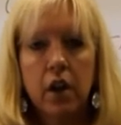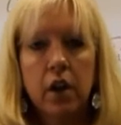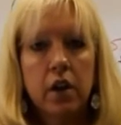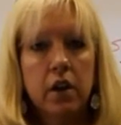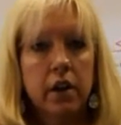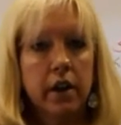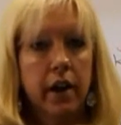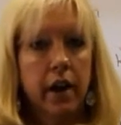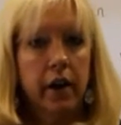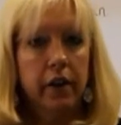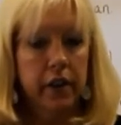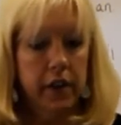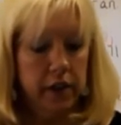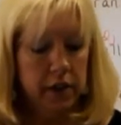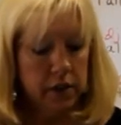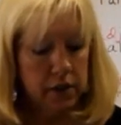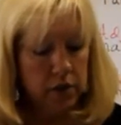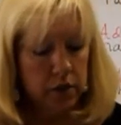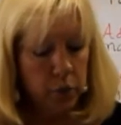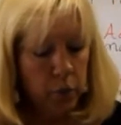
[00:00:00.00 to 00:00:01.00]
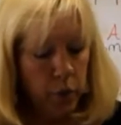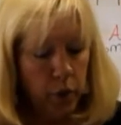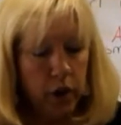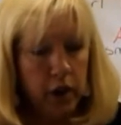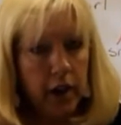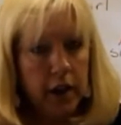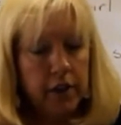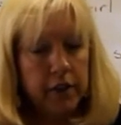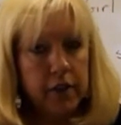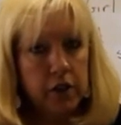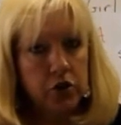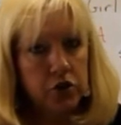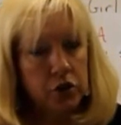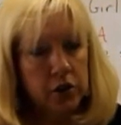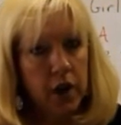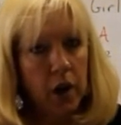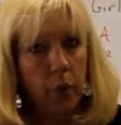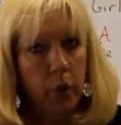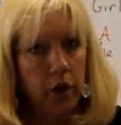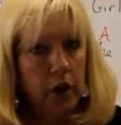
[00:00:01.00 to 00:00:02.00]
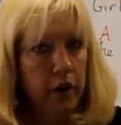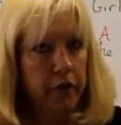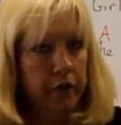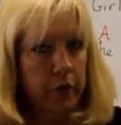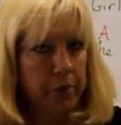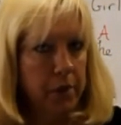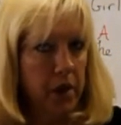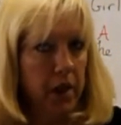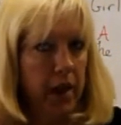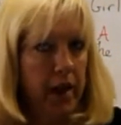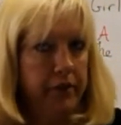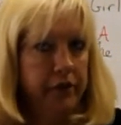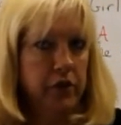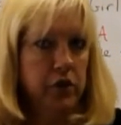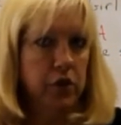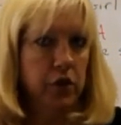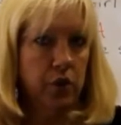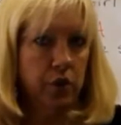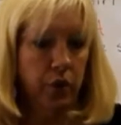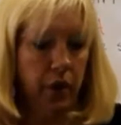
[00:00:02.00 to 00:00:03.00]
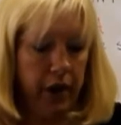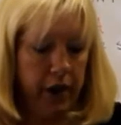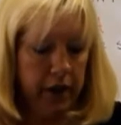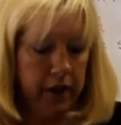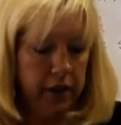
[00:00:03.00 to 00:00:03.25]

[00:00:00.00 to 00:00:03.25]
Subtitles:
Now, they should not work it from the left to the right.